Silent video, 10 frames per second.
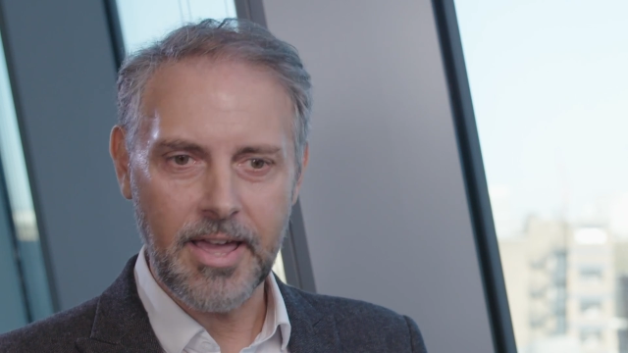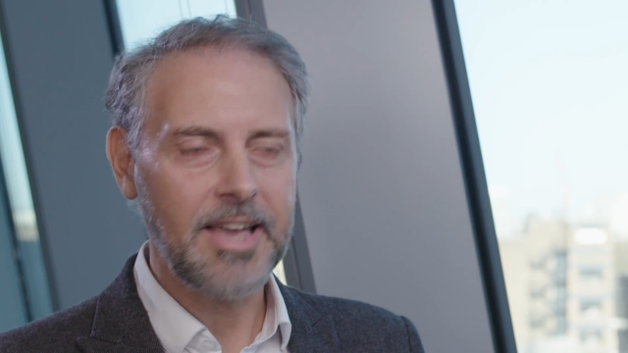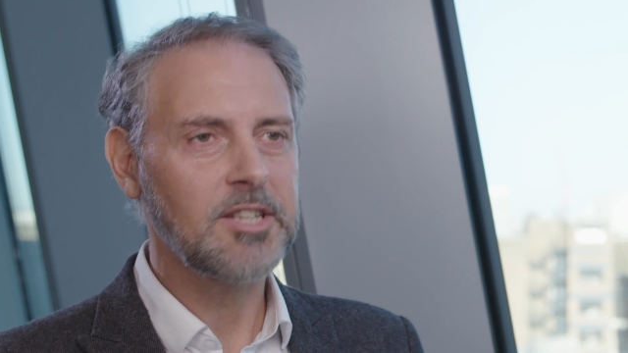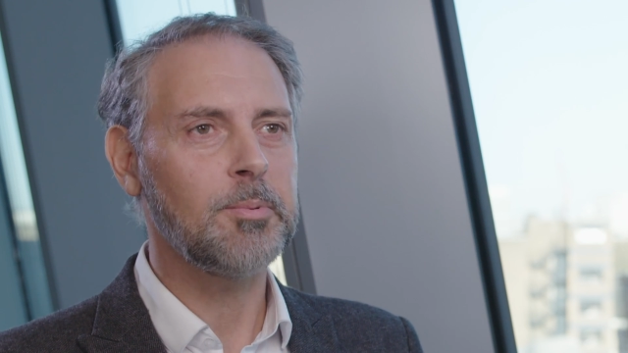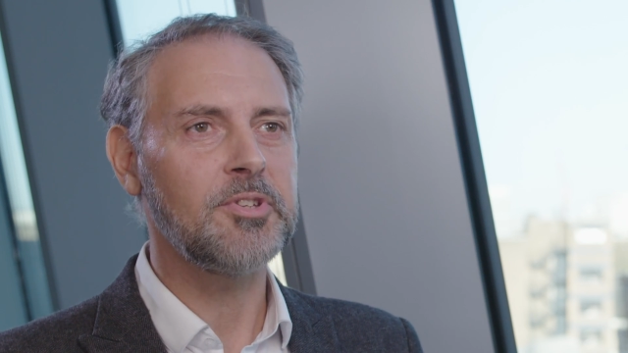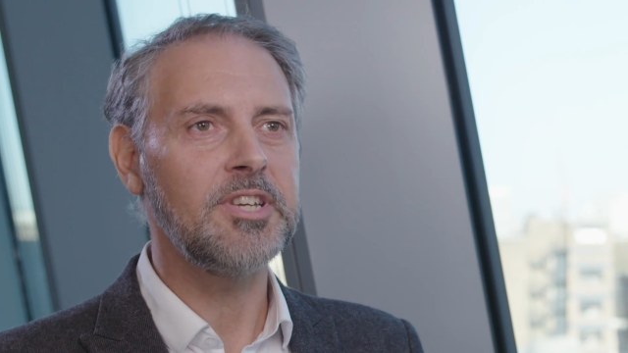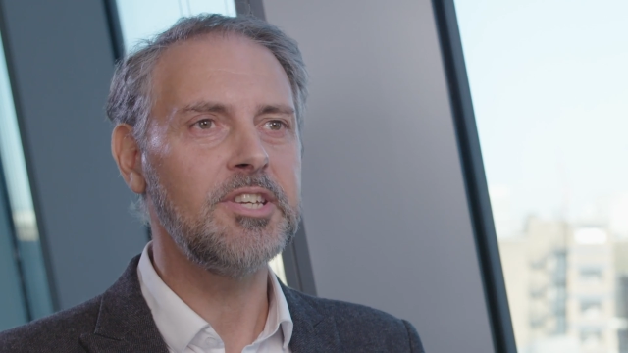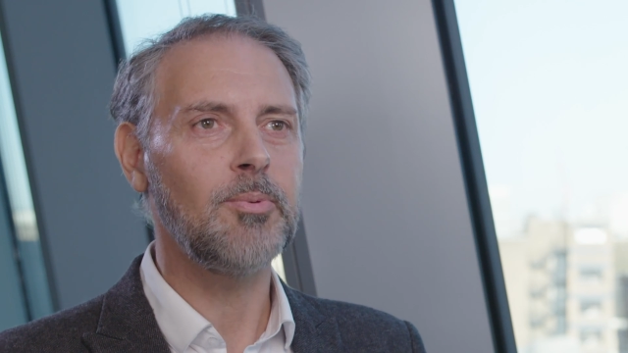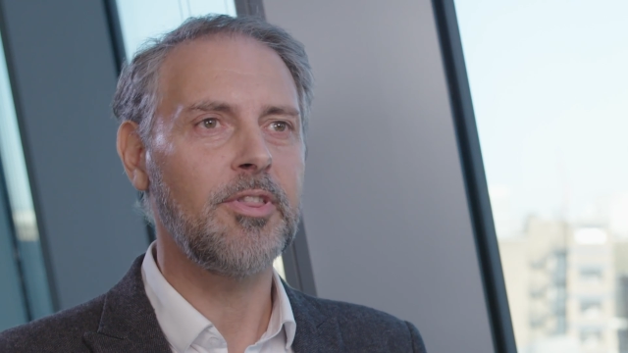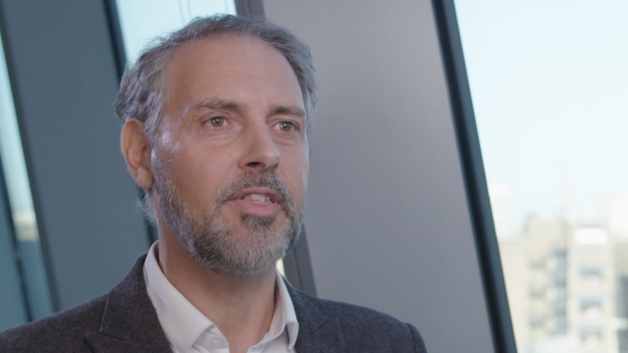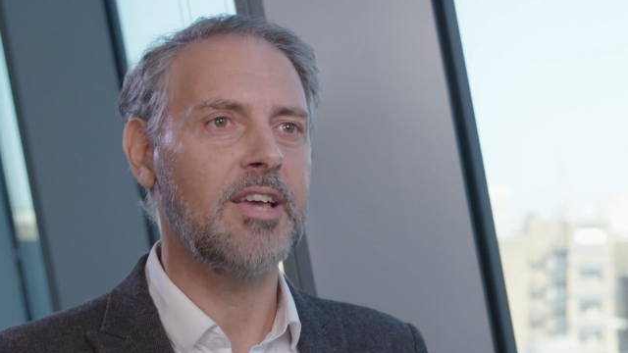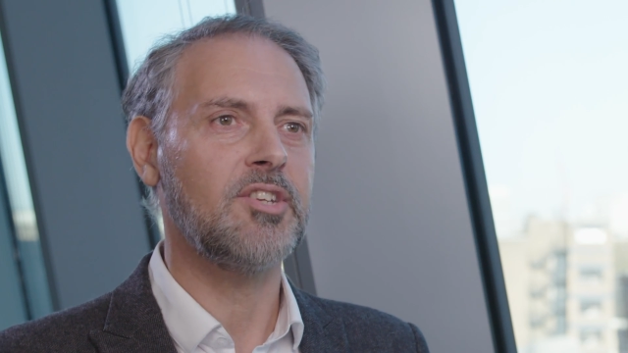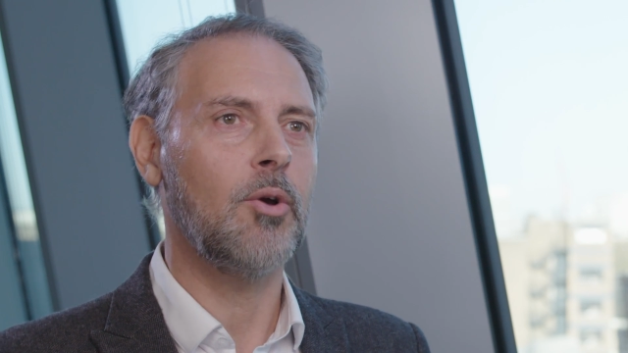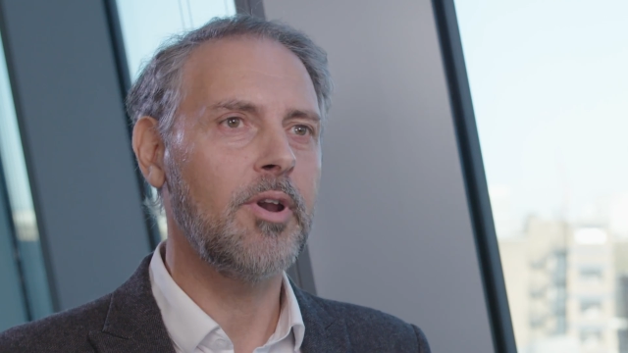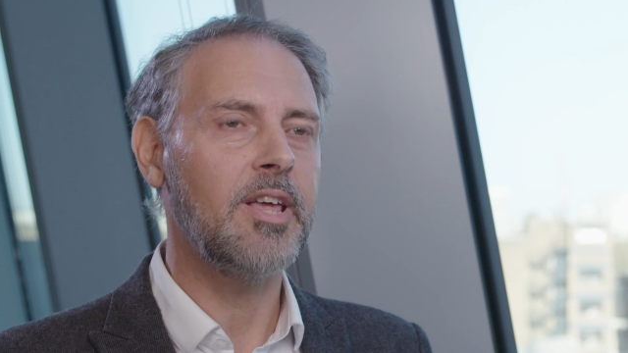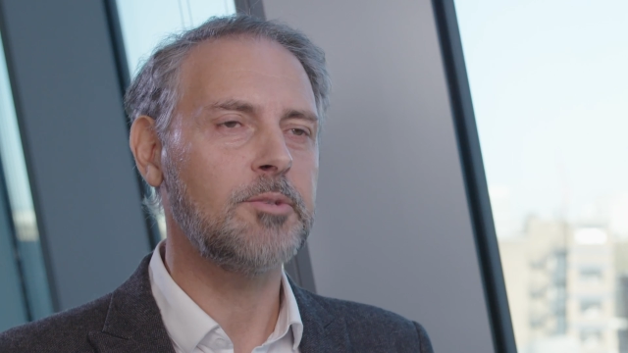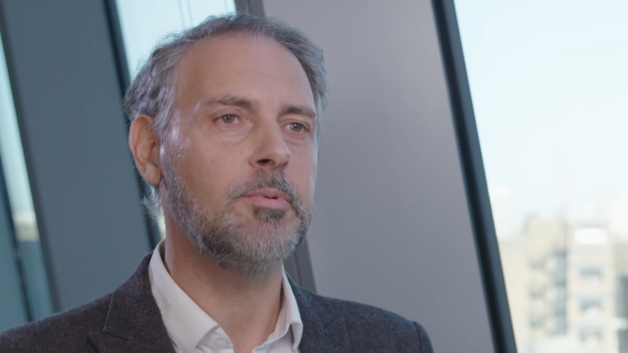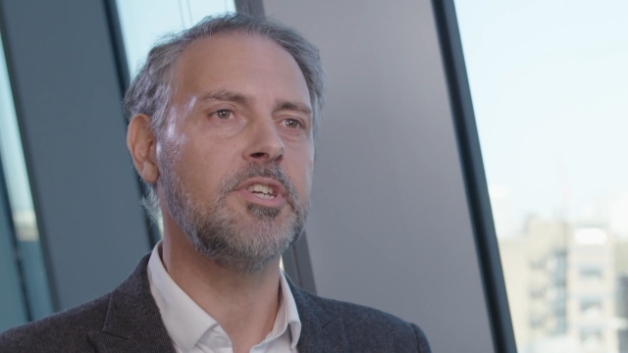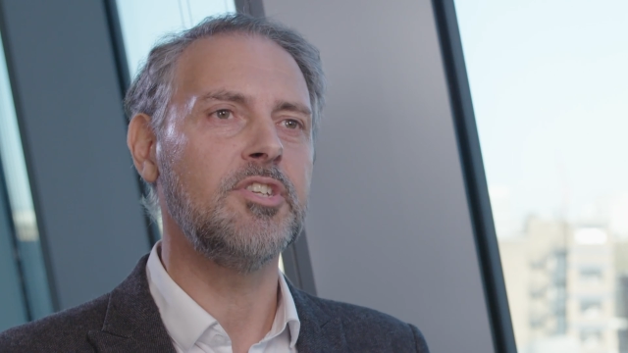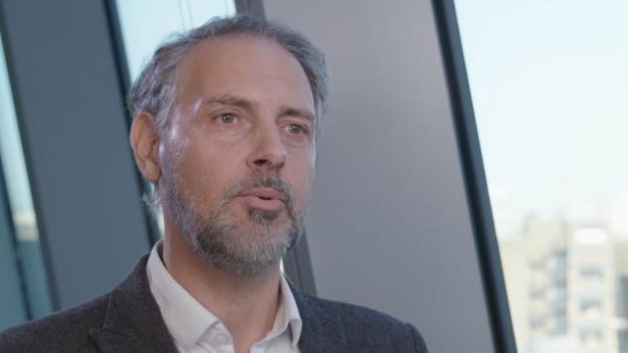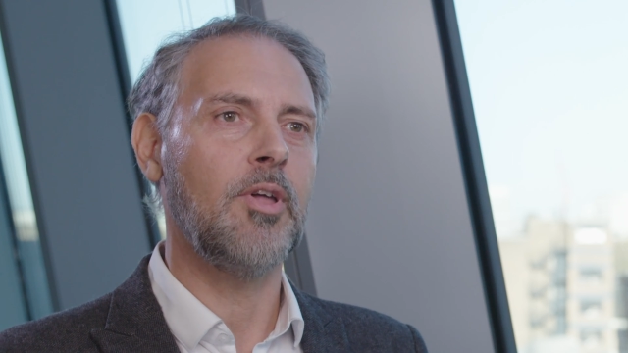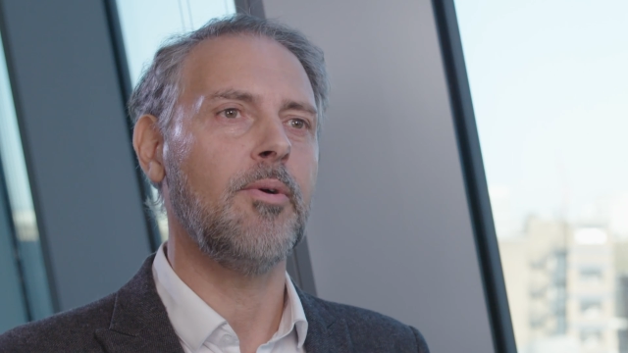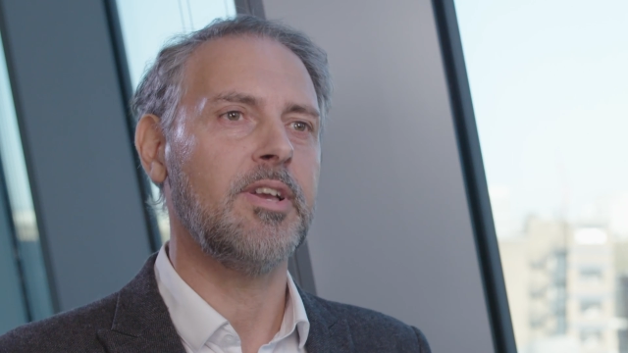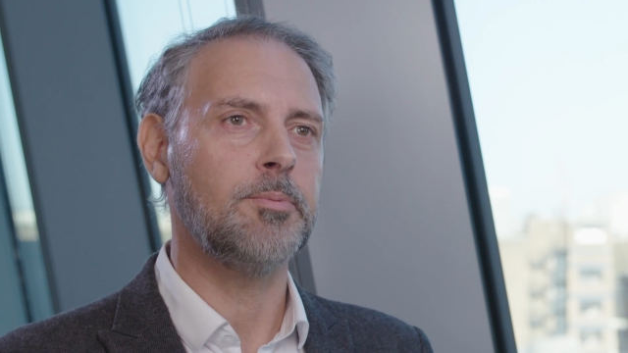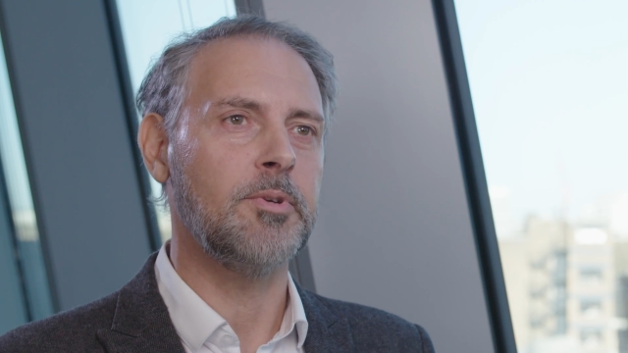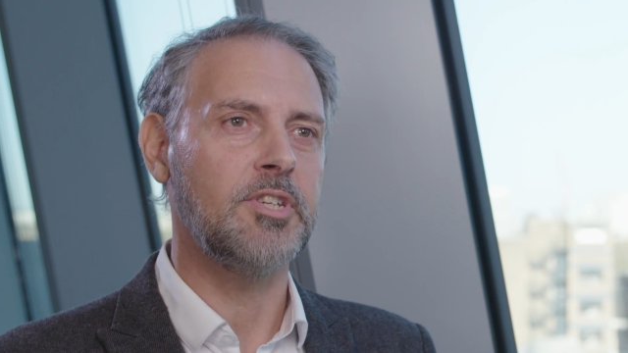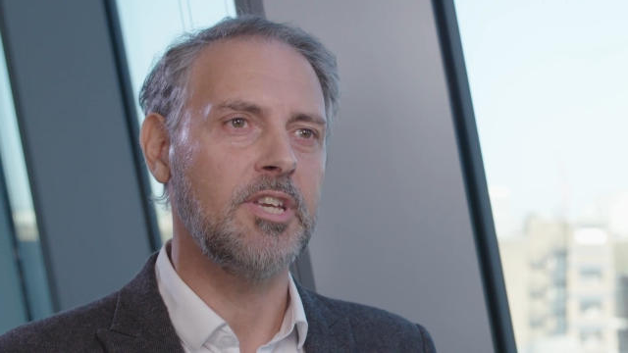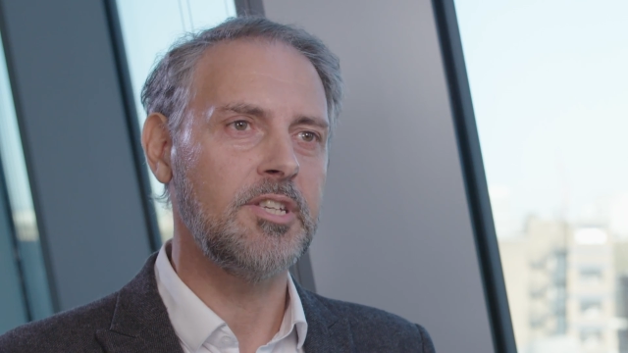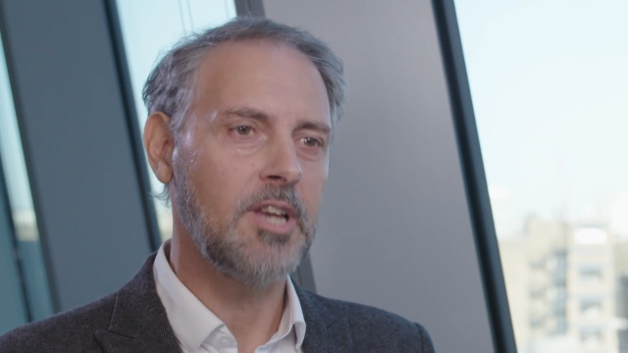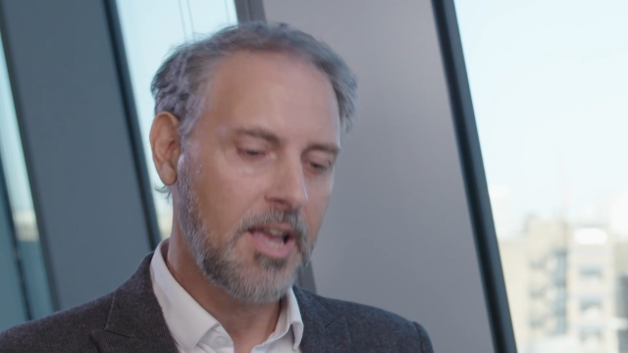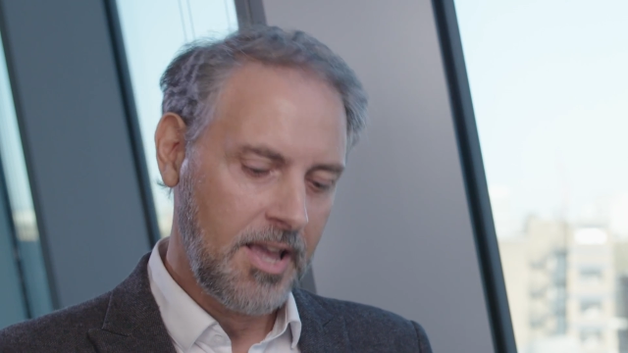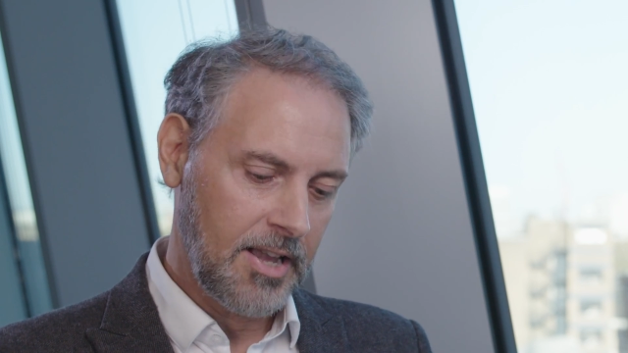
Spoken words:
expertise, whether that's our own expertise or other expertise,